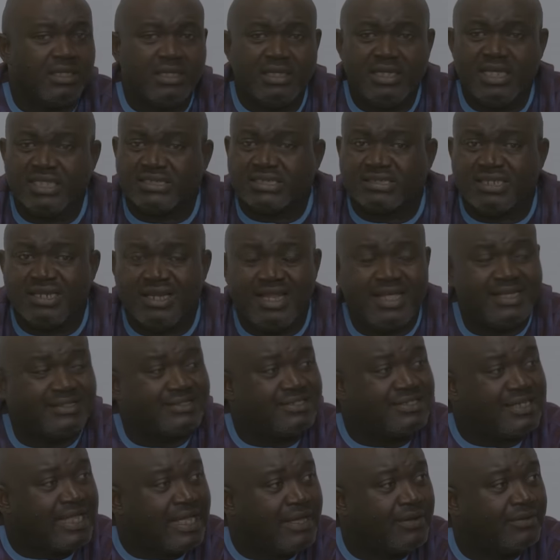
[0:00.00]
It's late
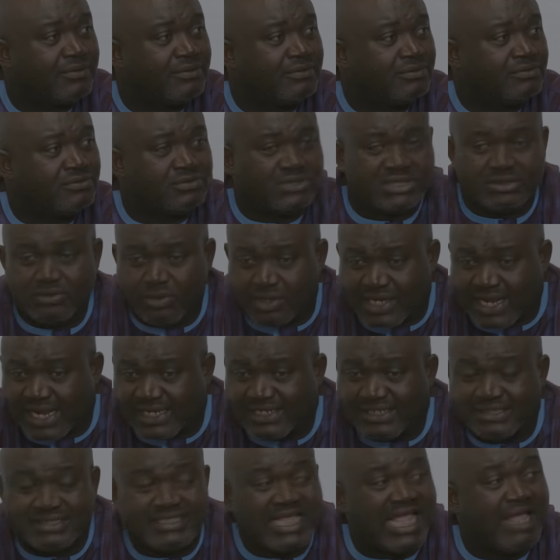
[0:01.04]
now. Look at
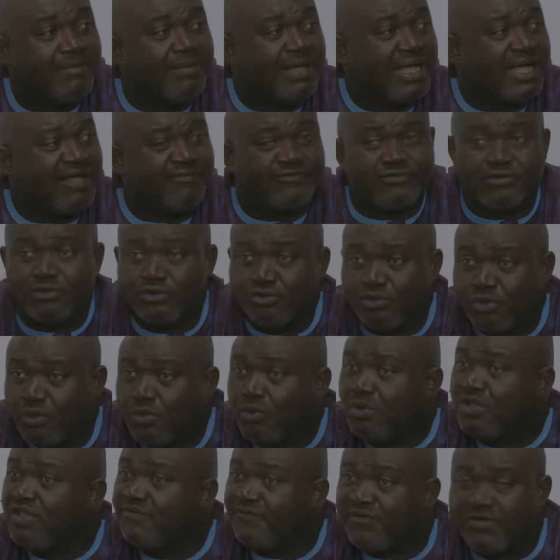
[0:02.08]
the time. I have to
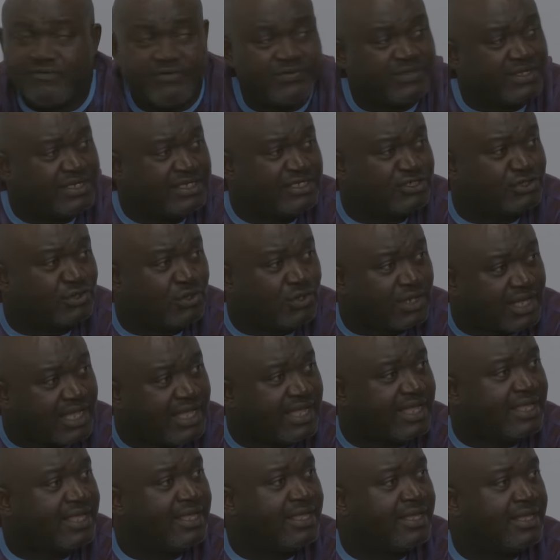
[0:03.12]
know if everything is
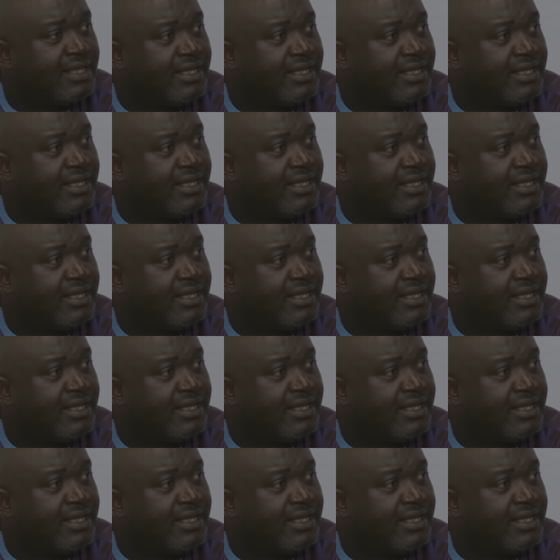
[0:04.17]
okay.